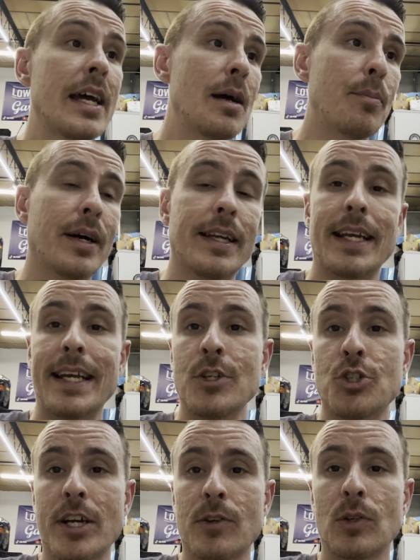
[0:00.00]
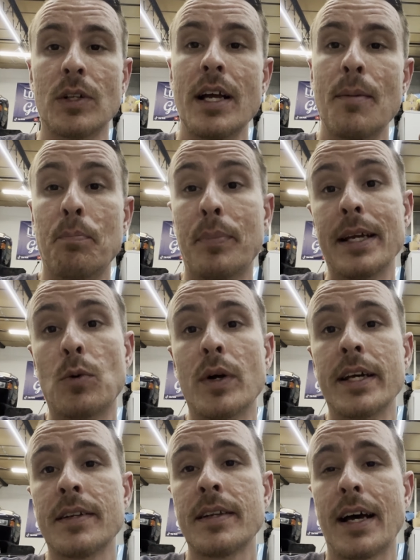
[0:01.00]
But in general, big
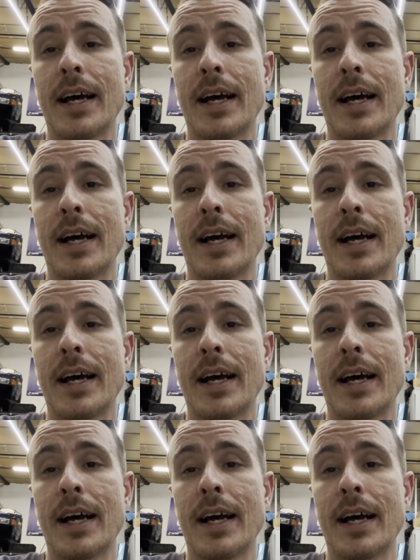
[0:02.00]
win.